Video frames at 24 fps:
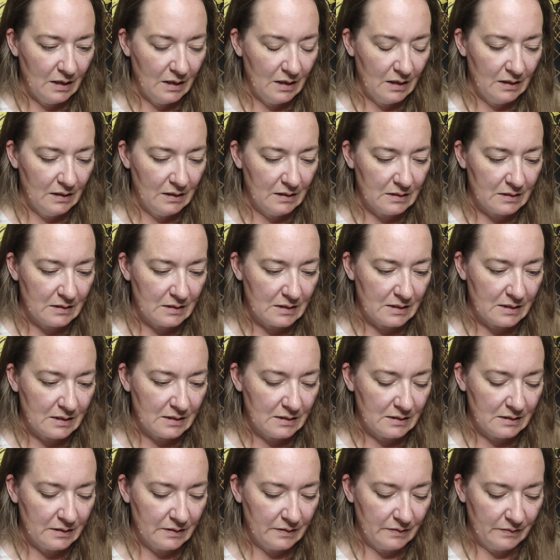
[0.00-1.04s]
And it's
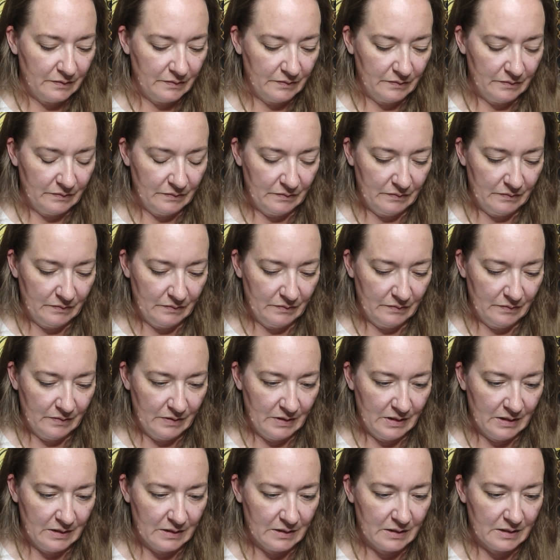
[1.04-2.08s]

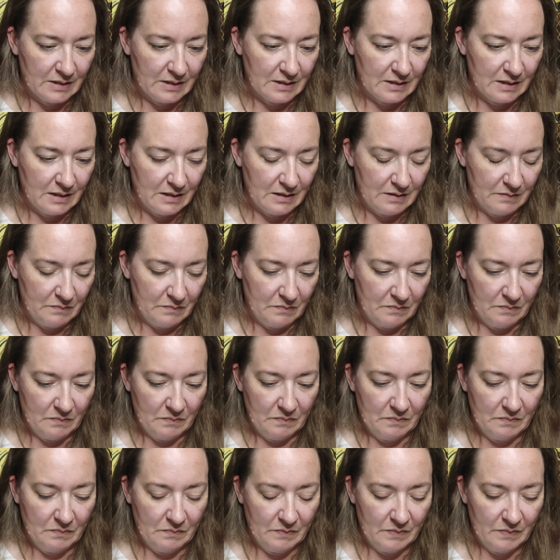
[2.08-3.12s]
it's um